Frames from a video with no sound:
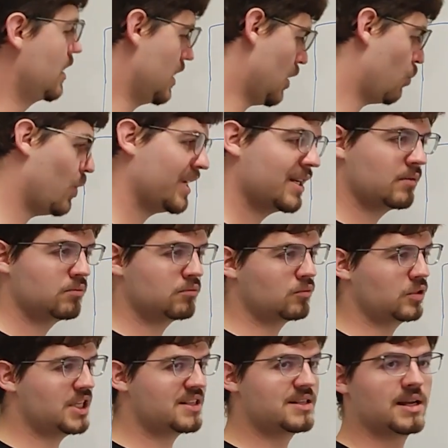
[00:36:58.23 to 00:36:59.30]
Now, what
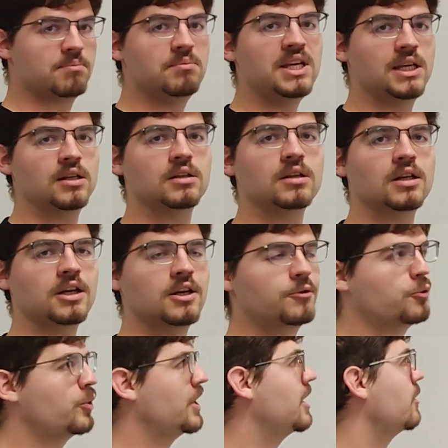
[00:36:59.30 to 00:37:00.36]
does that mean
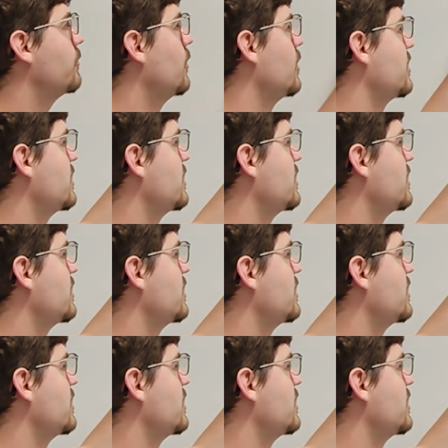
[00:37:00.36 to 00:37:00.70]
if we give our